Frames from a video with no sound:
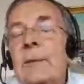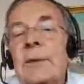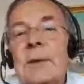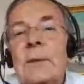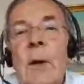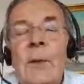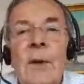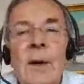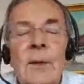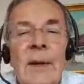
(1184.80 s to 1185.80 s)
and Chris
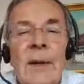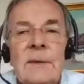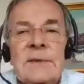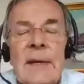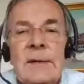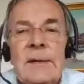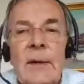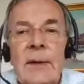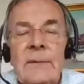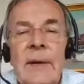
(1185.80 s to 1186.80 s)
Cuomo already was
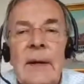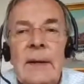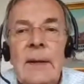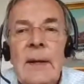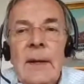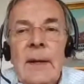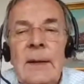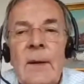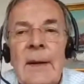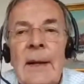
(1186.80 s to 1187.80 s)
Secretary of HUD,
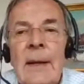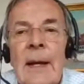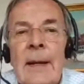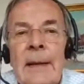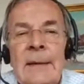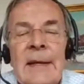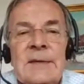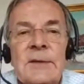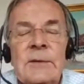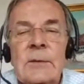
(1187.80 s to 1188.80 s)
you know, and I
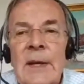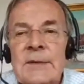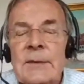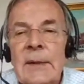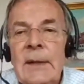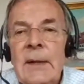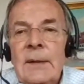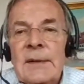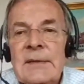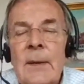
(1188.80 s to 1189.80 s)
unless it's Treasury
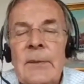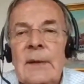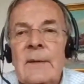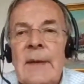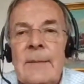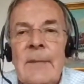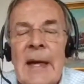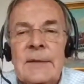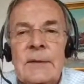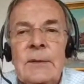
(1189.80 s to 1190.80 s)
or something of that
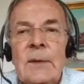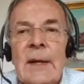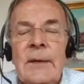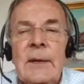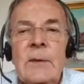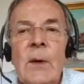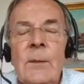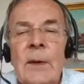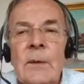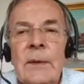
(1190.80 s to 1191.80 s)
magnitude, I think
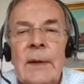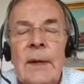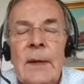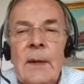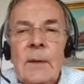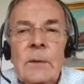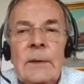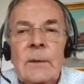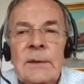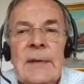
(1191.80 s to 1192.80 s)
Cuomo
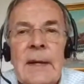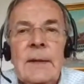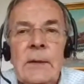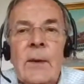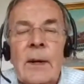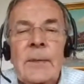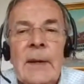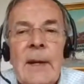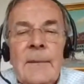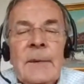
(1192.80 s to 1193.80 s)
would stay in New York.
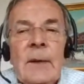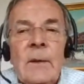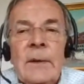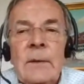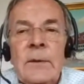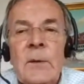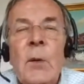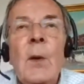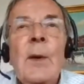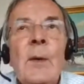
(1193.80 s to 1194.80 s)
But, you know, the
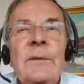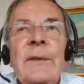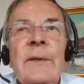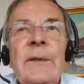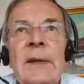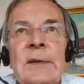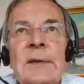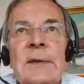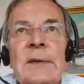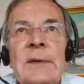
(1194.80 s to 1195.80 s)
Cuomo
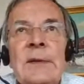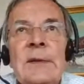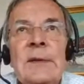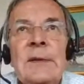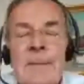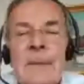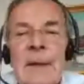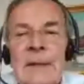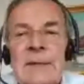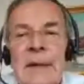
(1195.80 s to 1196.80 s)
family DNA
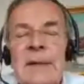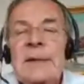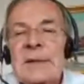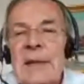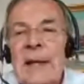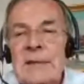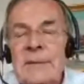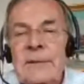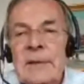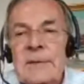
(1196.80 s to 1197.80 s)
is
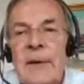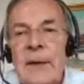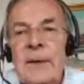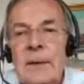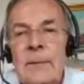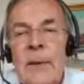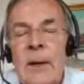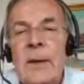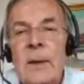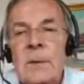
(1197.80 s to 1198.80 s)
indecisive. His father,
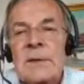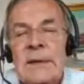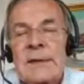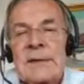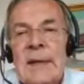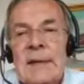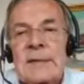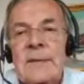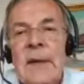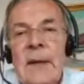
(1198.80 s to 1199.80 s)
Mario, was indecisive,